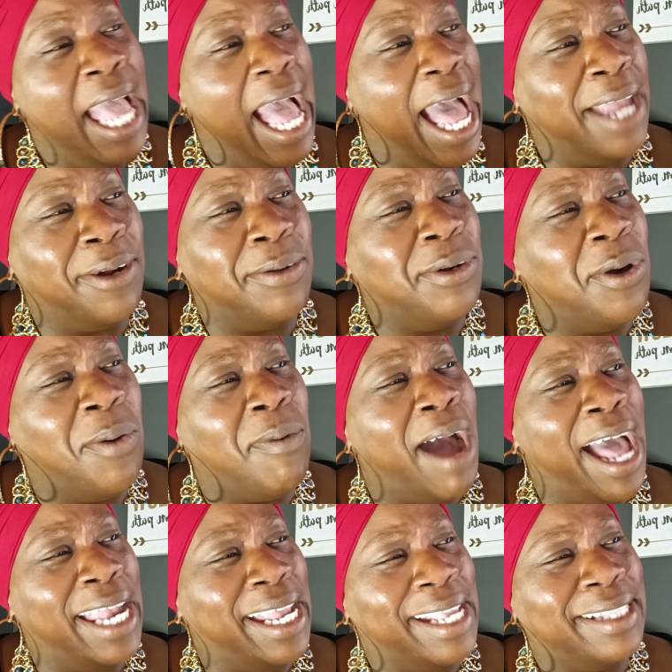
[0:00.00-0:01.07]
I don't know
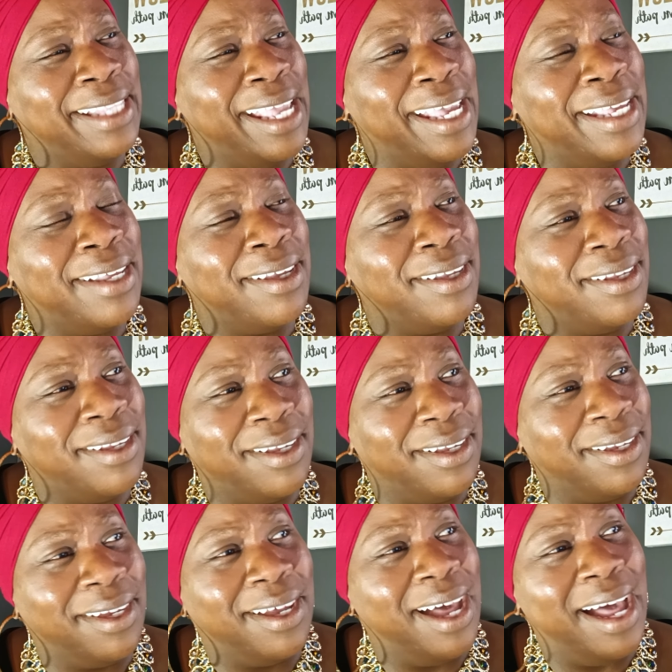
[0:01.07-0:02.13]
why they think
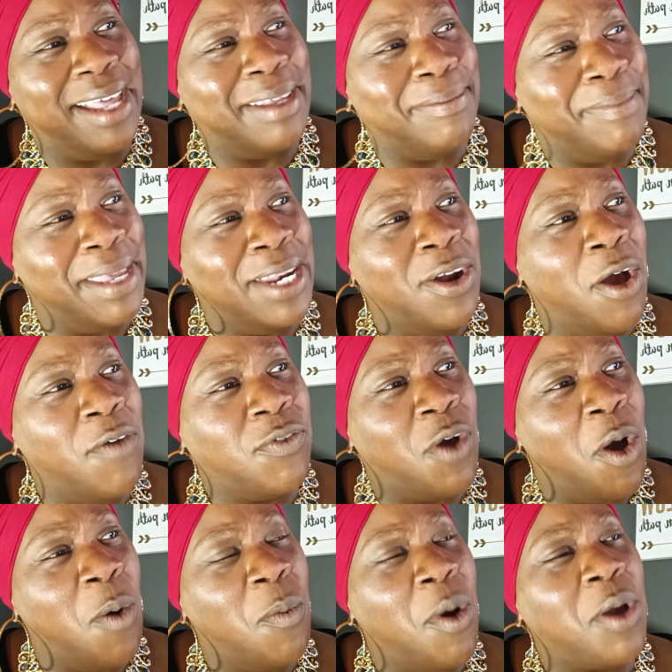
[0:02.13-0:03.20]
cutting men off
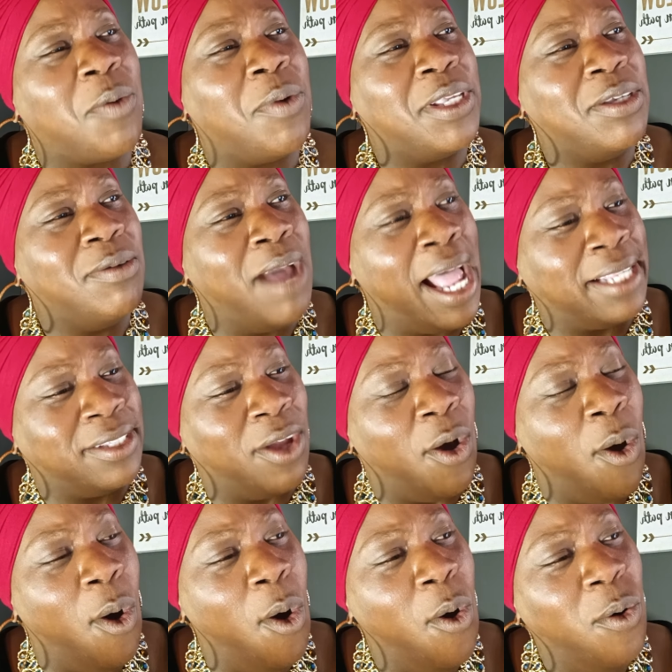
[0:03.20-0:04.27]
going to work when you got the
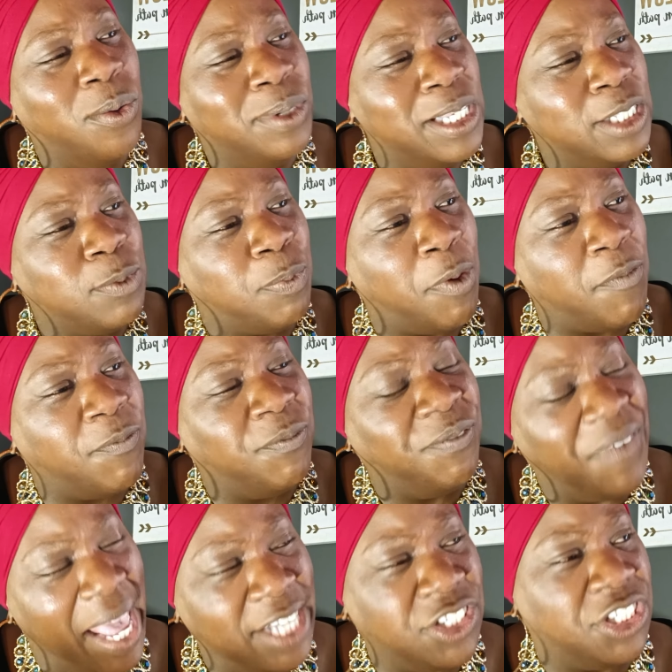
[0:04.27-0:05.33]
oldest
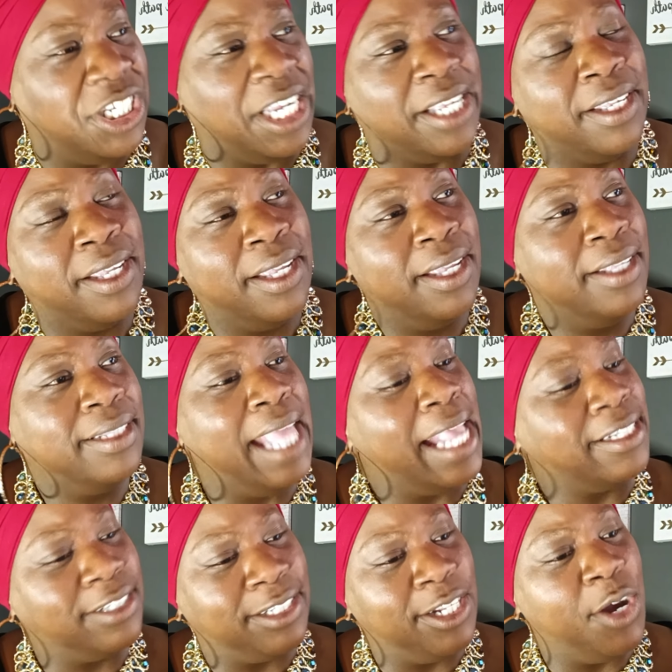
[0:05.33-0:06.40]
profession
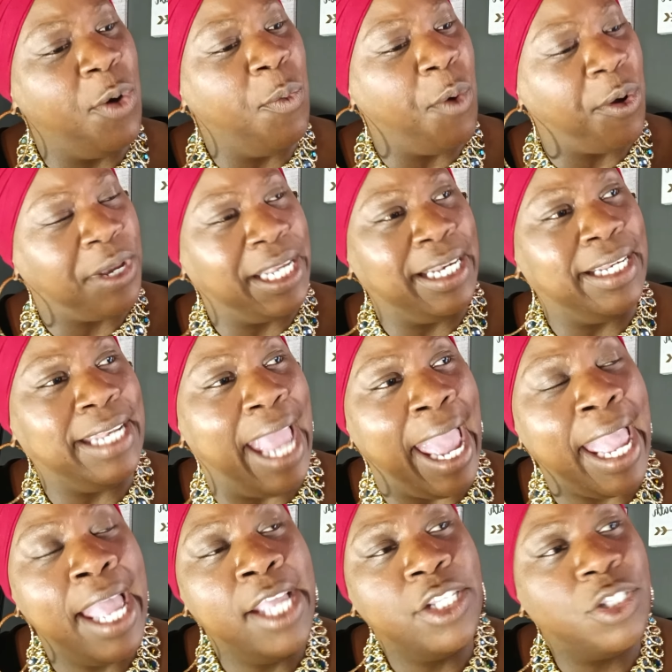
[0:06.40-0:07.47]
that's still working
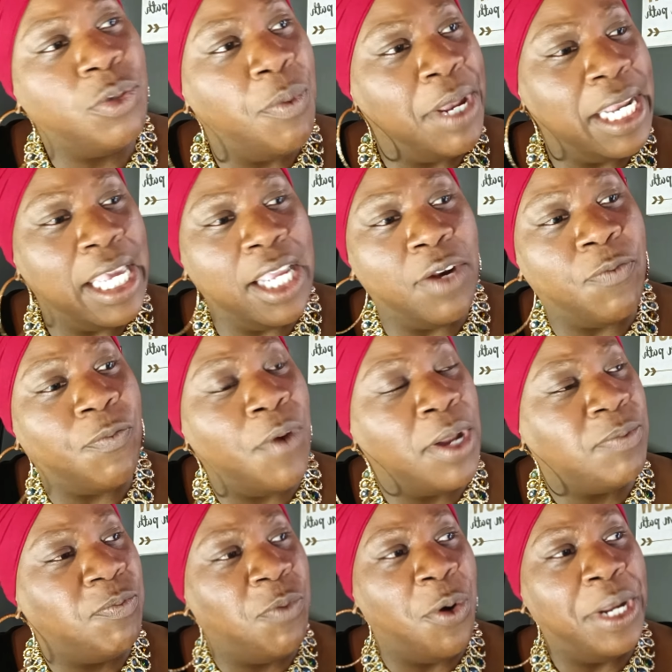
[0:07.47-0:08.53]
today. 20 in the
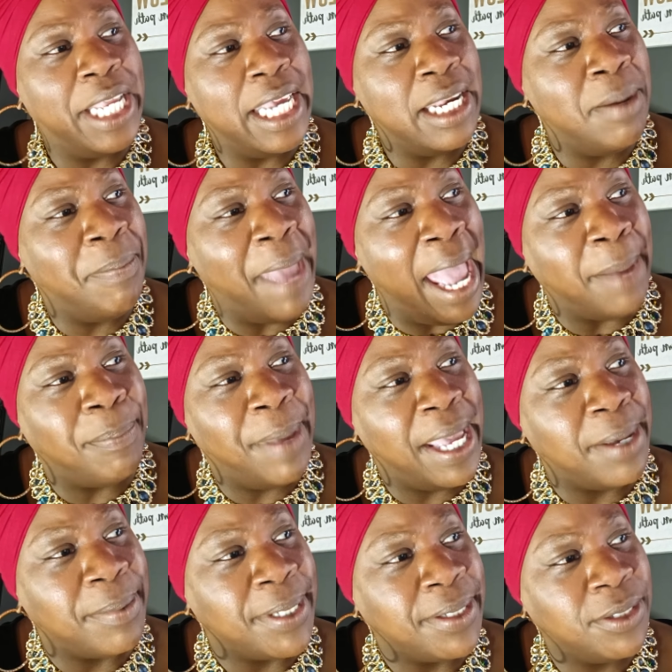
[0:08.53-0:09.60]
front, 40 in the back,
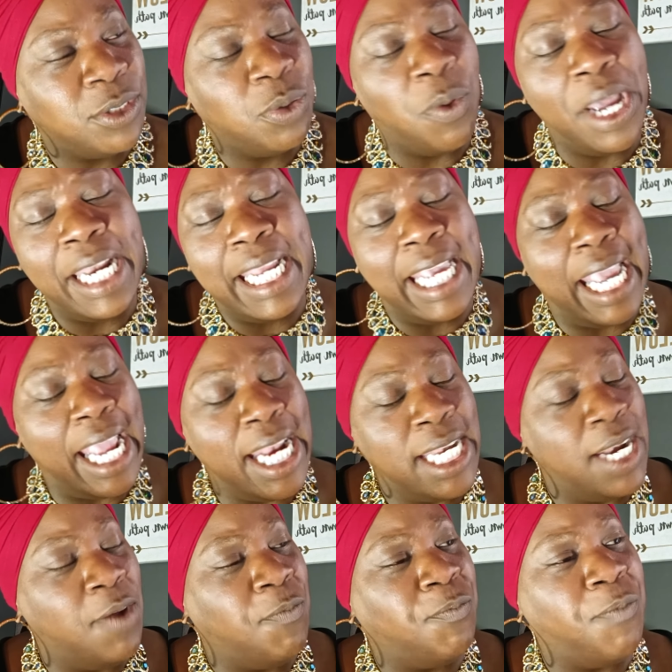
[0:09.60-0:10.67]
baby. 20
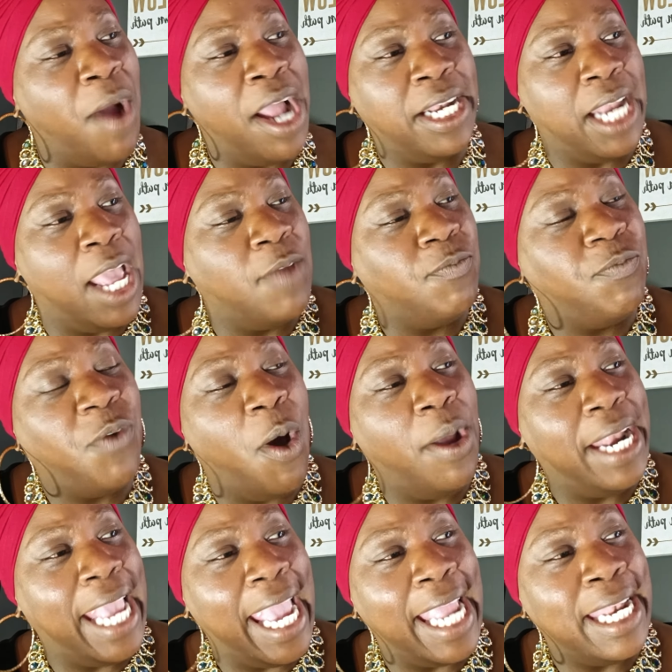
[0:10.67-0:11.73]
in the front and
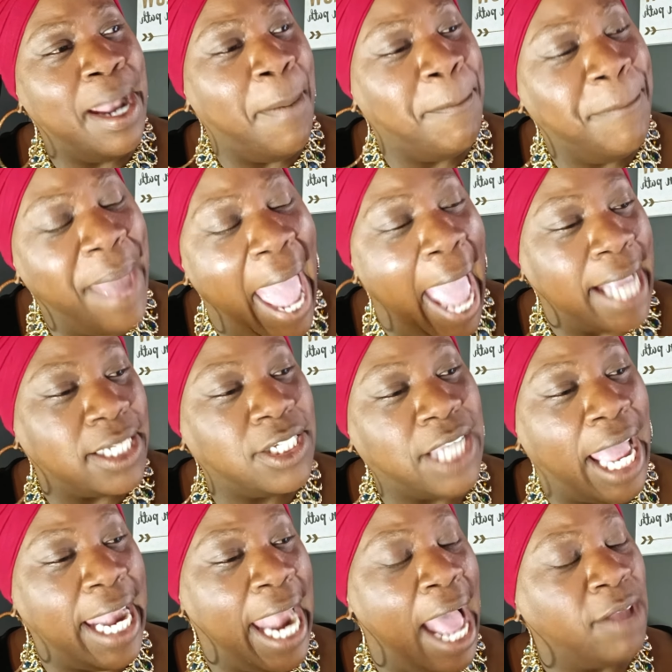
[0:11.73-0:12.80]
40 in the back.
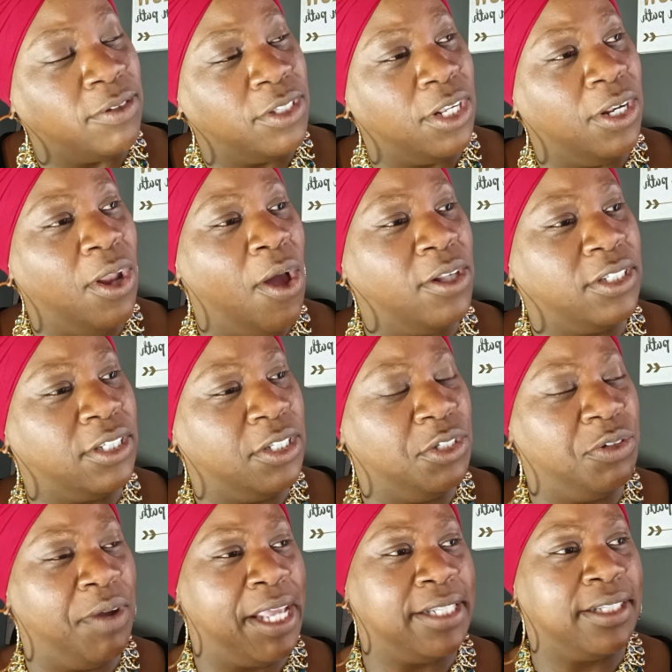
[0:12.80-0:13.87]
Shout out to Lost in
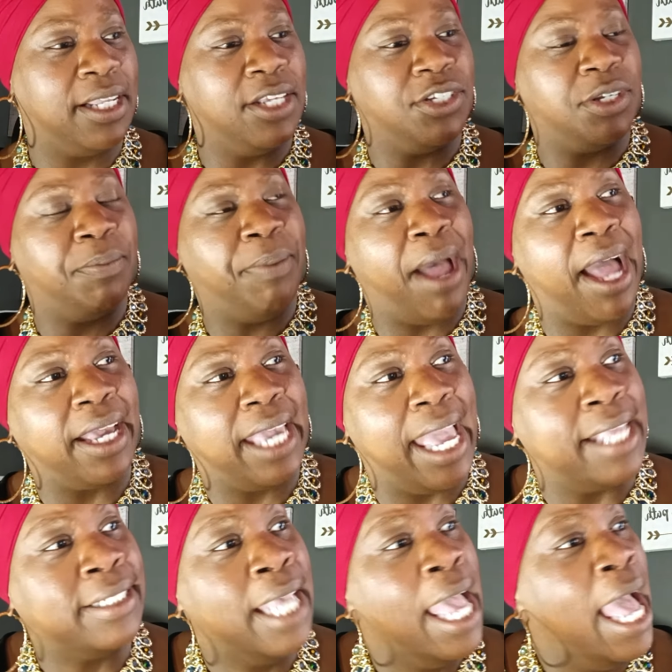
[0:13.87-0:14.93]
Translation
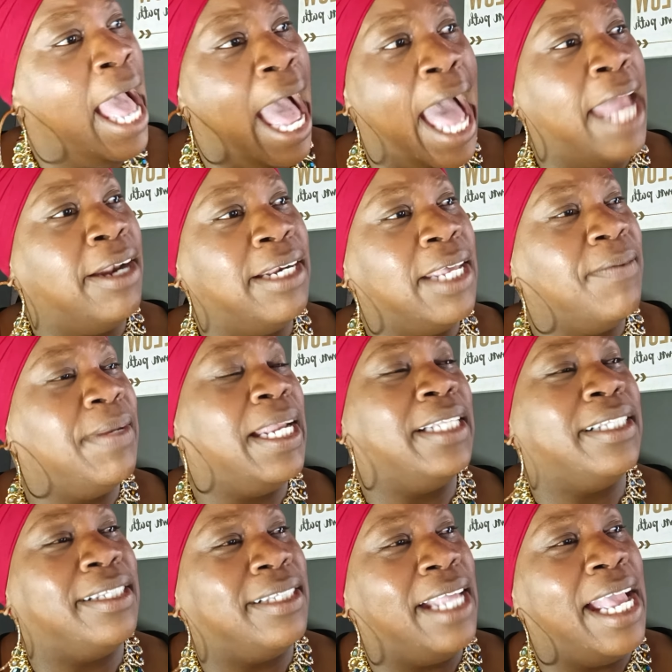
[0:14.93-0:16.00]
podcast. I don't even
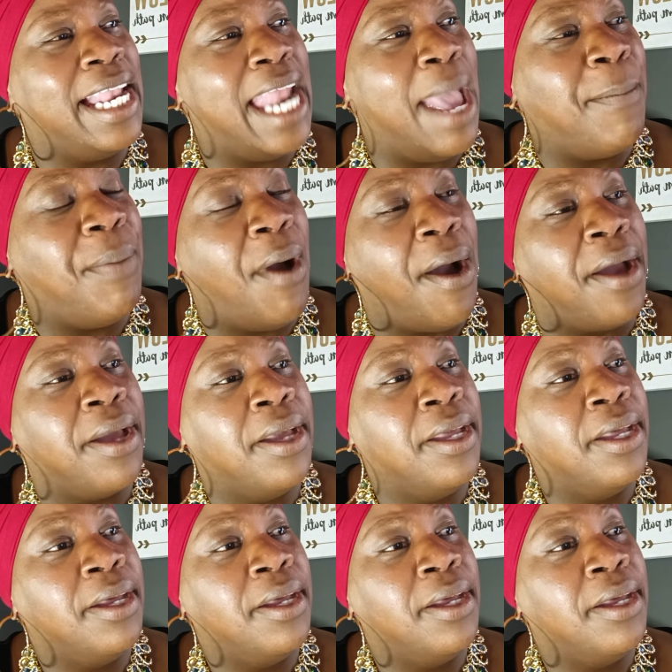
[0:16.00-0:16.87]
understand that part.